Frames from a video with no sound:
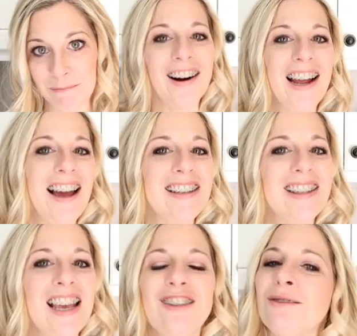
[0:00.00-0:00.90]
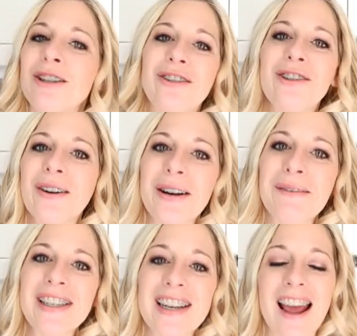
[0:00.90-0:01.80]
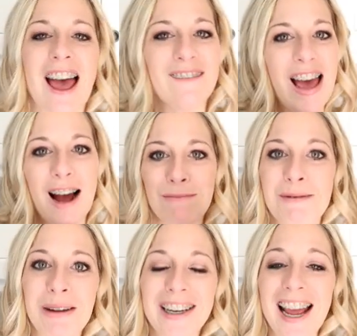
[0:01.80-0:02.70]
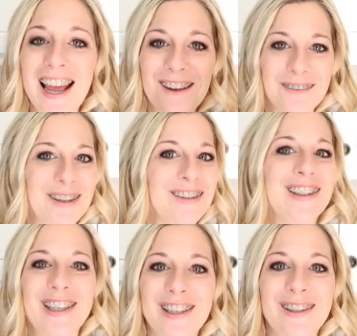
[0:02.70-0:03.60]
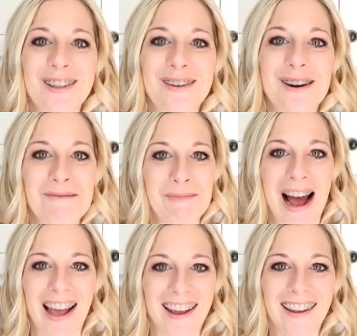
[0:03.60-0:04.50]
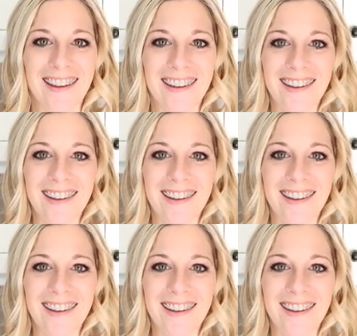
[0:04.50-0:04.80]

All right guys, thanks so much for joining me today. Have a happy Monday and we will see you soon. Bye.